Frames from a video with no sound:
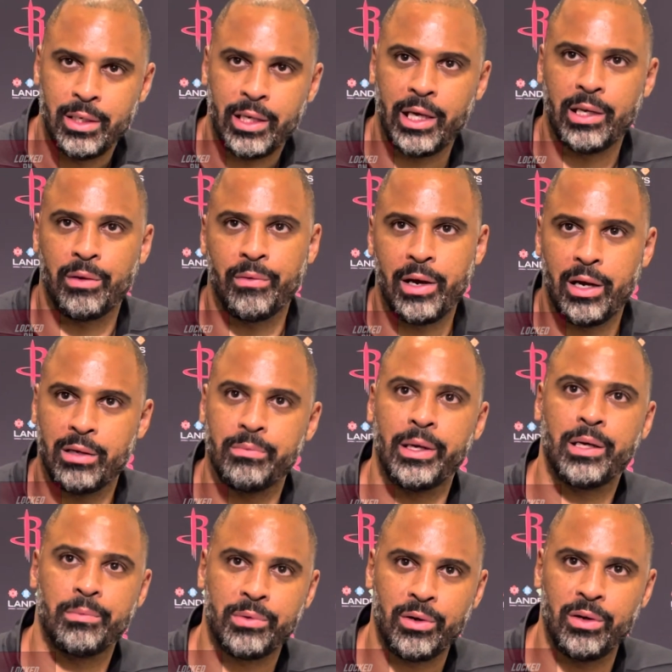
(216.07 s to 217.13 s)
getting around, make
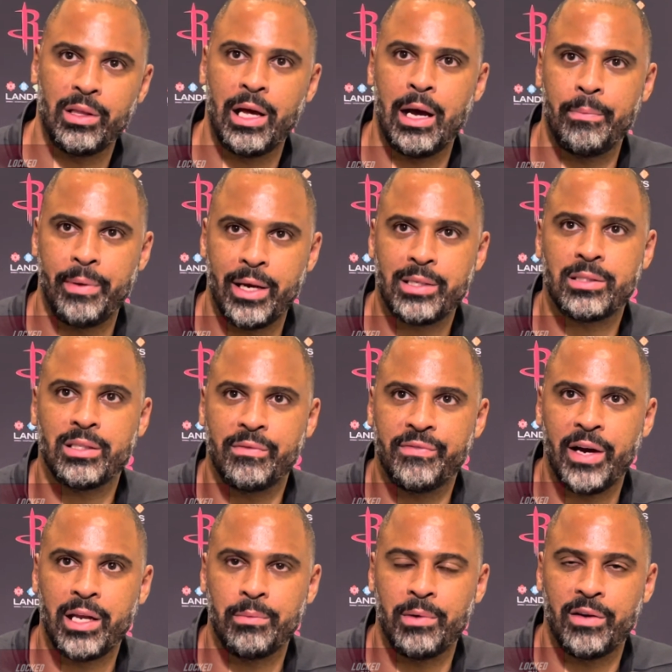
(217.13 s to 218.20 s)
him throw a lob pass and
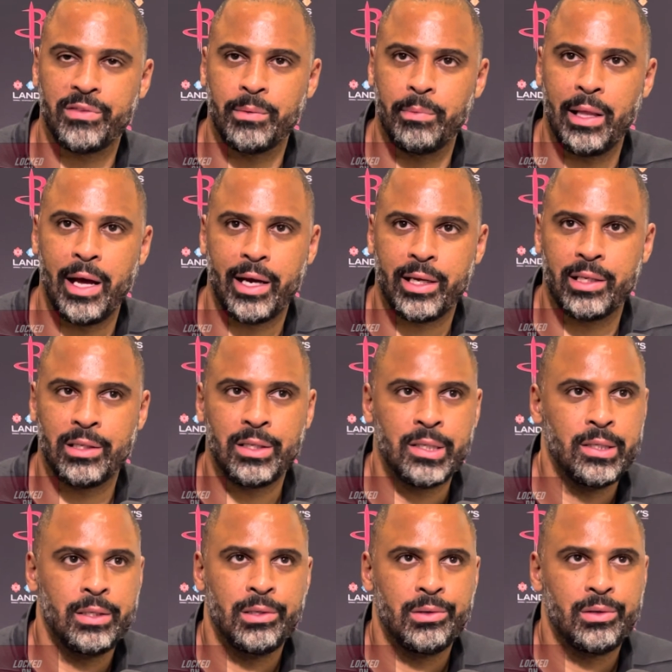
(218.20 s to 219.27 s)
fight him off the block, and
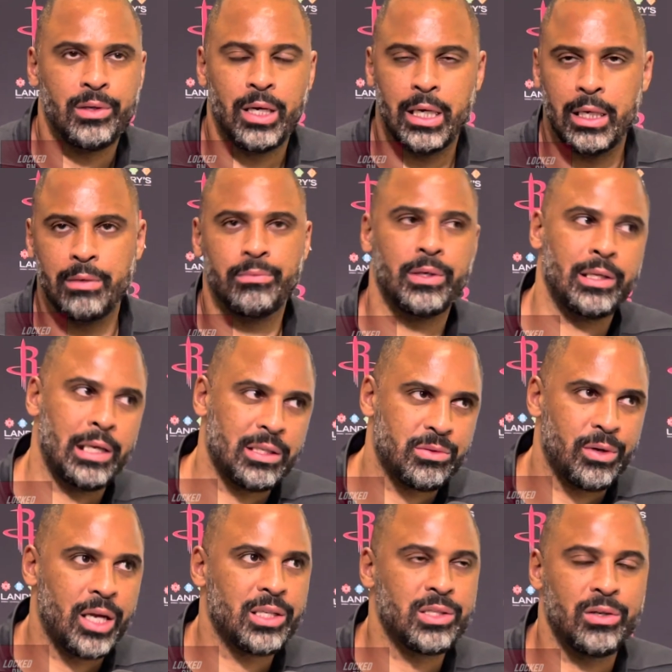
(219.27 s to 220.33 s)
uh, but that's
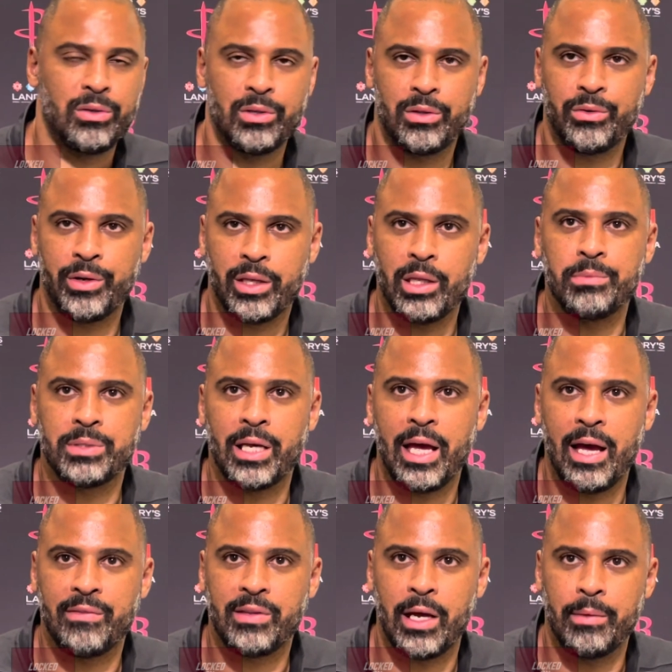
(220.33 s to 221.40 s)
what I showed three clips at
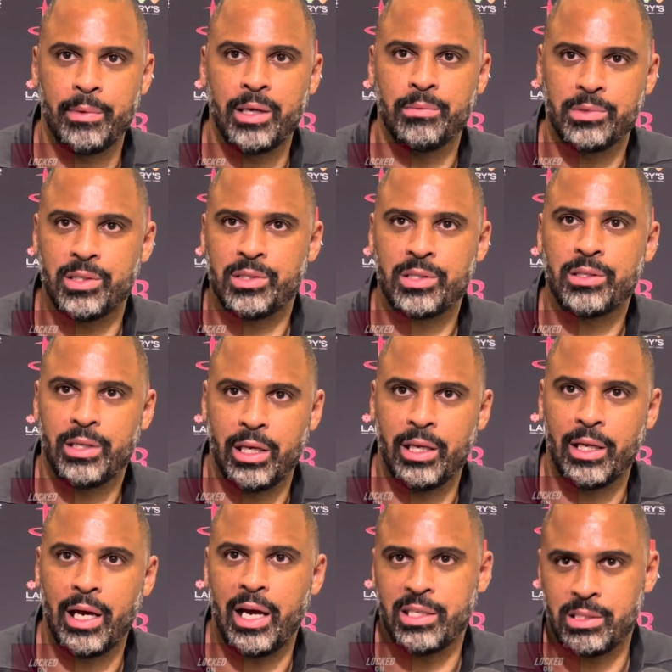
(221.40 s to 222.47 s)
halftime of him just getting
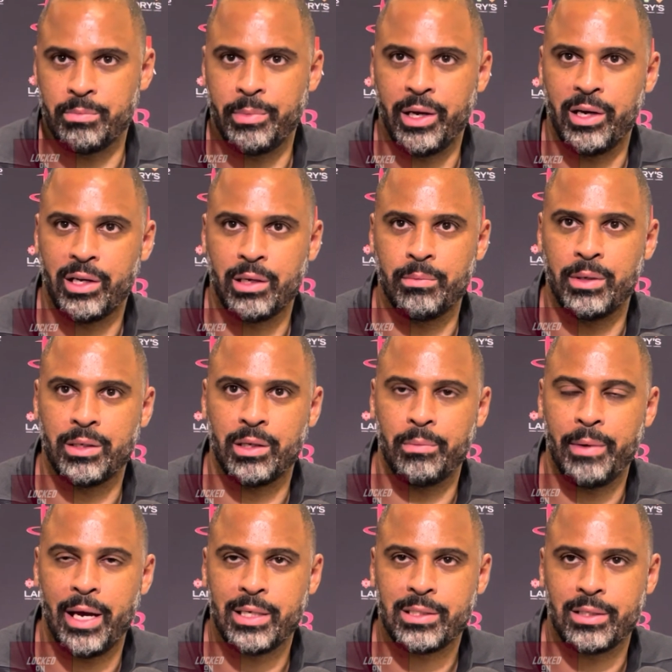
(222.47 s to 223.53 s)
guys and burying them under the
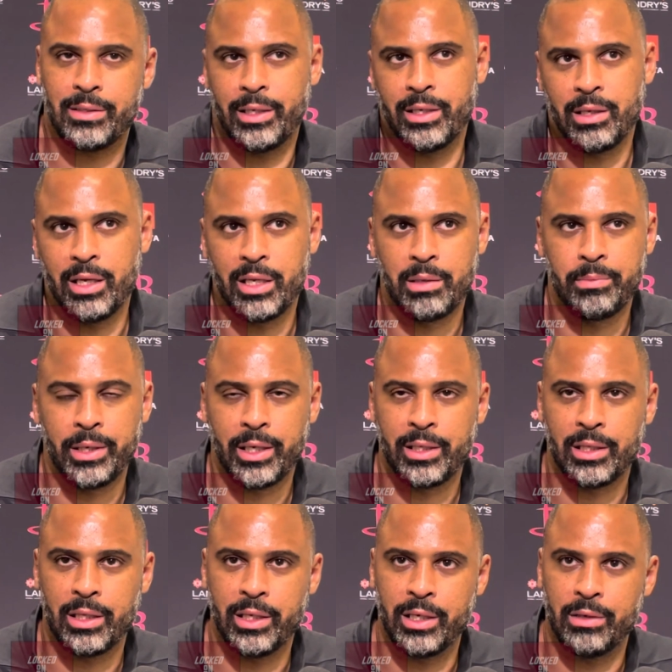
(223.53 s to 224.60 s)
basket. Any any big in
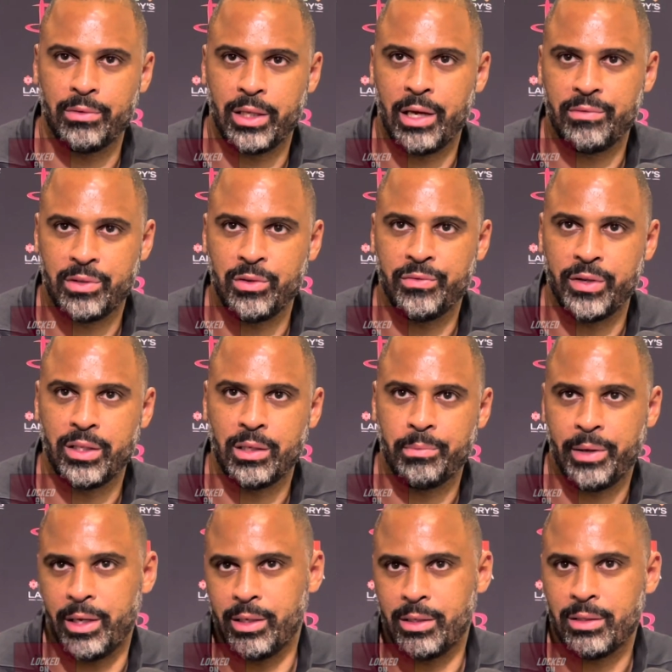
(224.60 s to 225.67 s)
the league when they have two feet in the
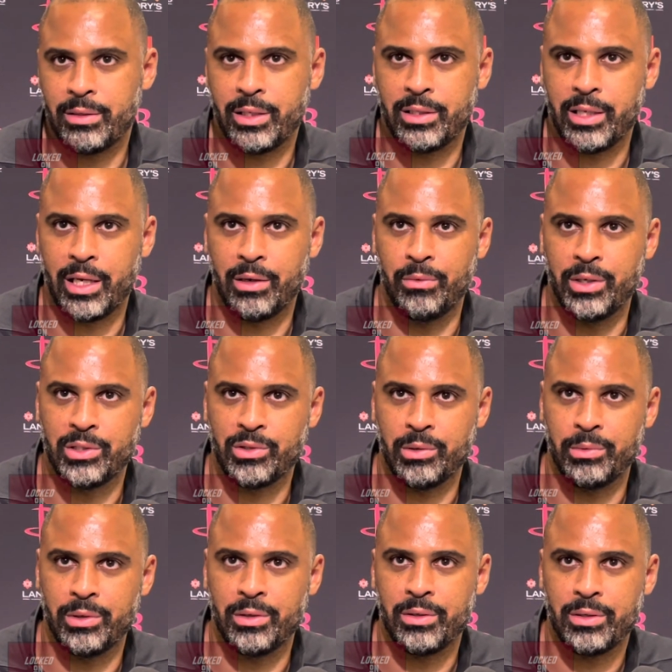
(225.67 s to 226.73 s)
paint can take a one
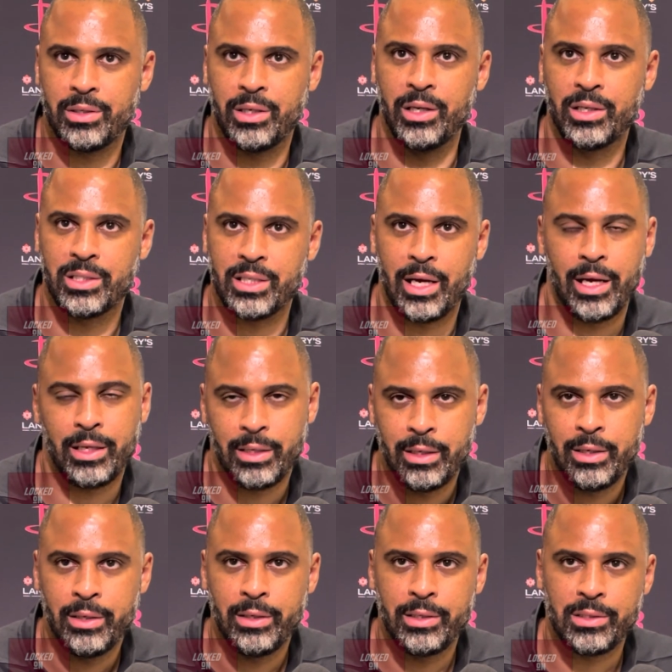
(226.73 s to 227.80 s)
dribble hook shot
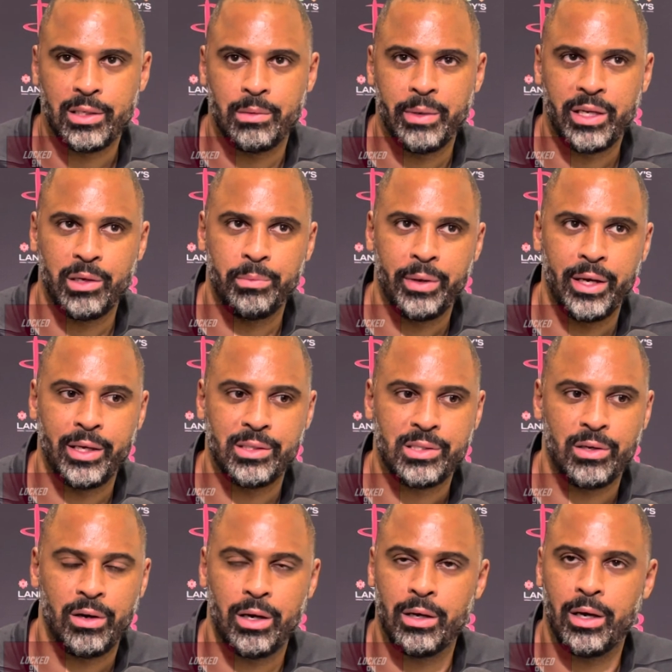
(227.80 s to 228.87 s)
is going to make you pay. And
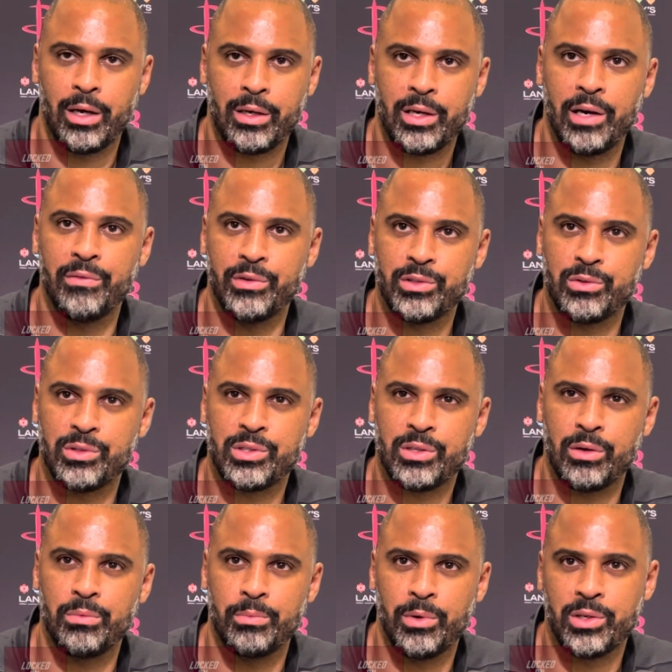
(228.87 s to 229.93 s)
so our, our coverage was
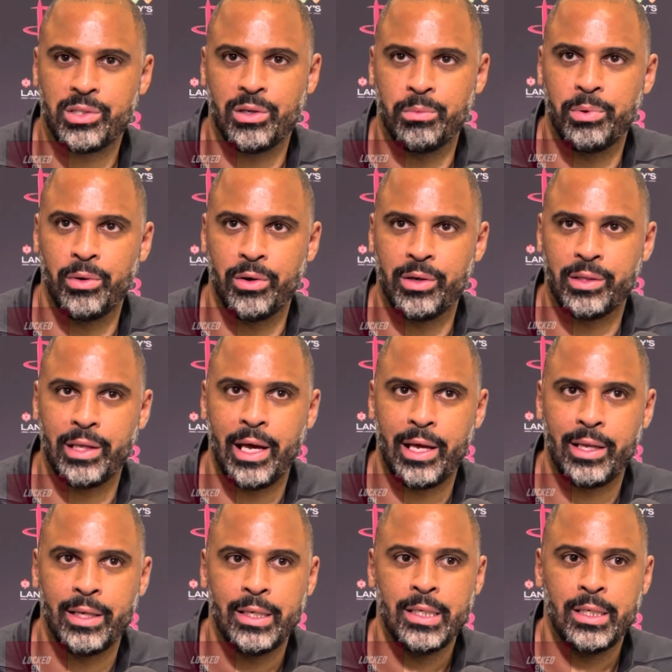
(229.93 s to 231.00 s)
so more so poor in
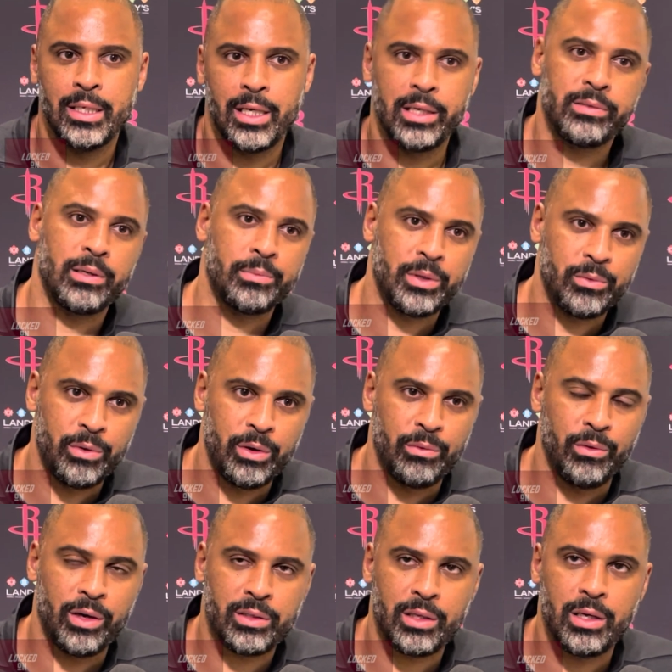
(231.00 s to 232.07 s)
that. Uh, something we
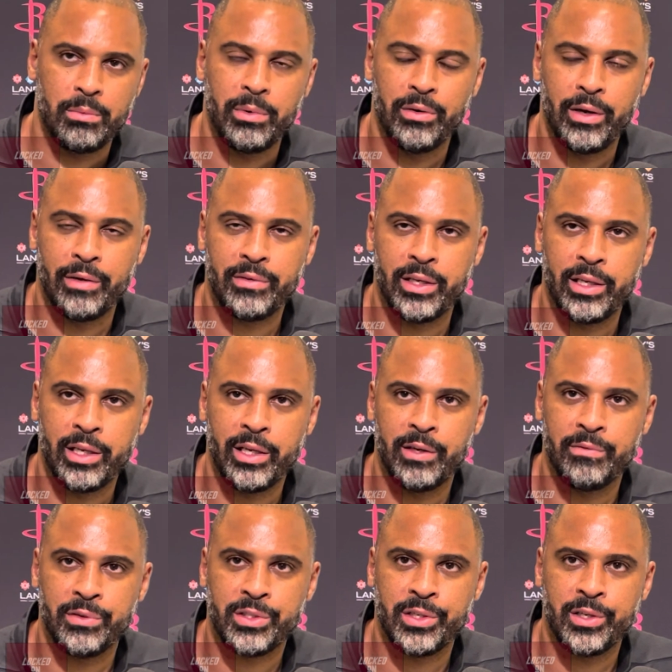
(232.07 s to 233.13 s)
worked on, but we'll have to hit again
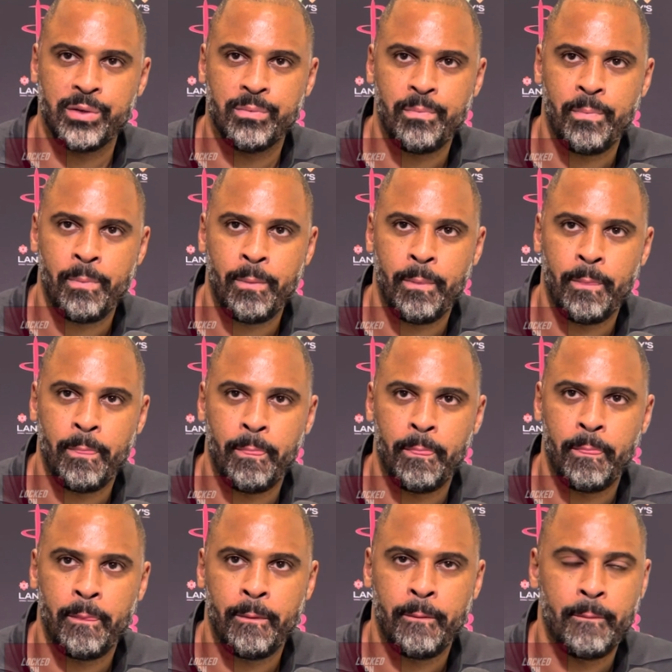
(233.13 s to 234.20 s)
for sure.
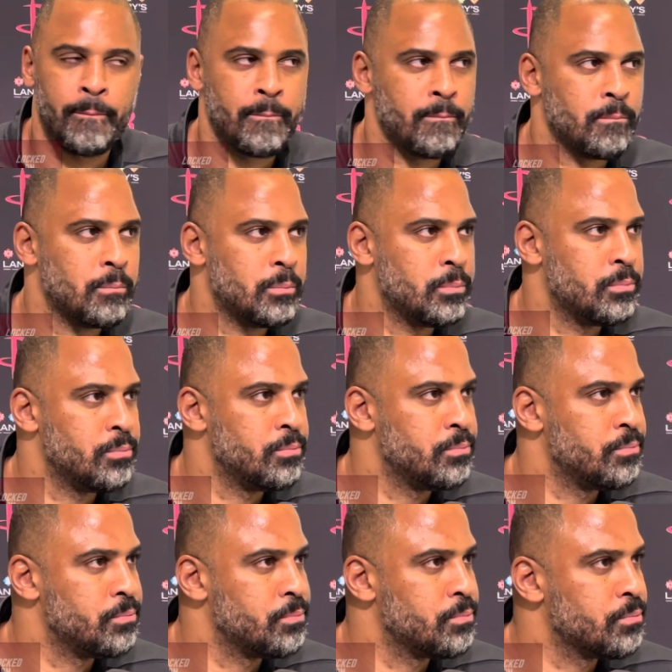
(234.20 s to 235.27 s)
And I'm
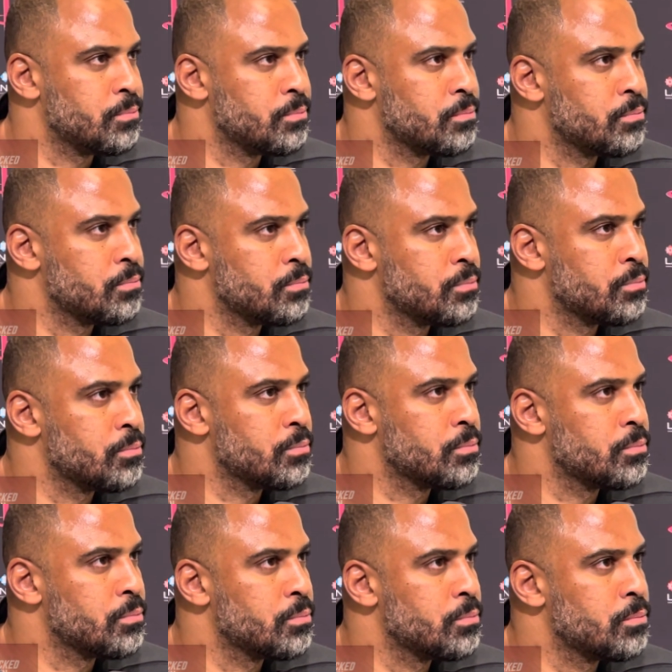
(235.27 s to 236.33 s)
kind of the same thing. There were a
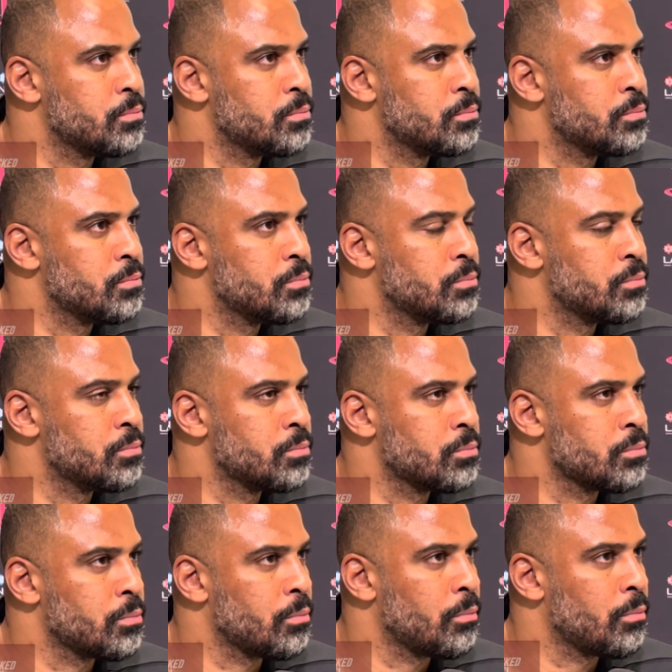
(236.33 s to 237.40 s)
couple possessions
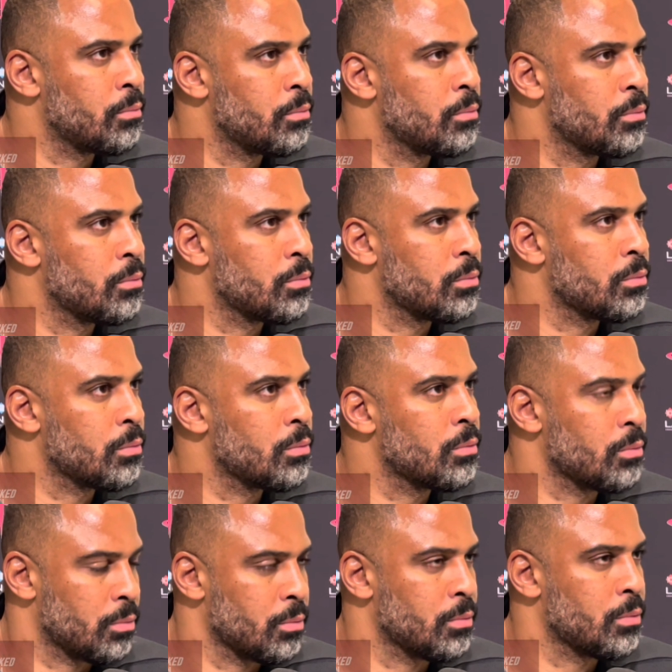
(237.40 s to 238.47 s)
again in that first
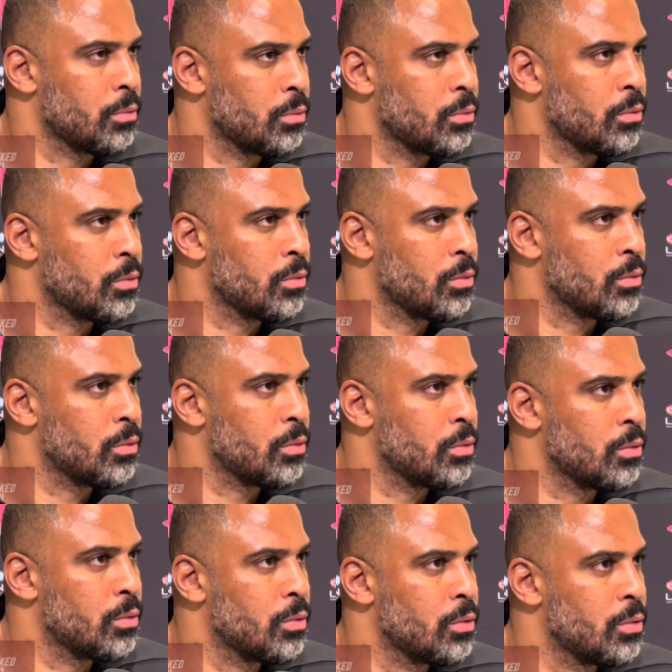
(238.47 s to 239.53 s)
half. We were
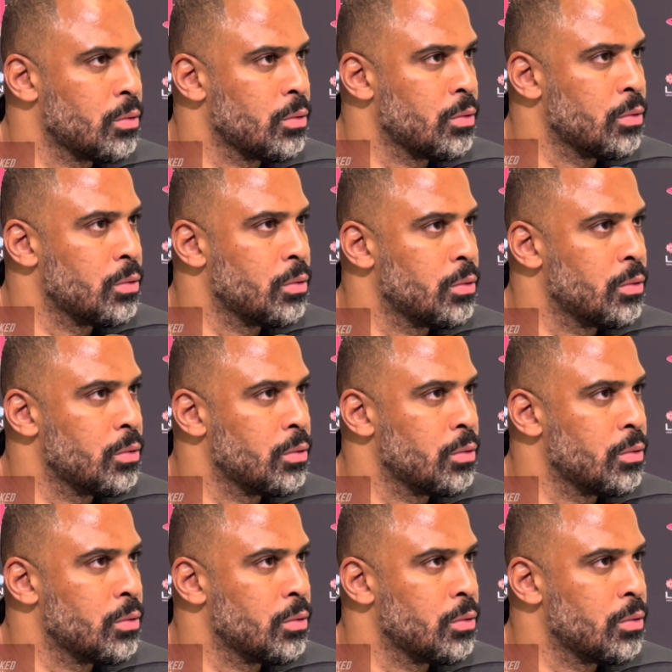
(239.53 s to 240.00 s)
like four or five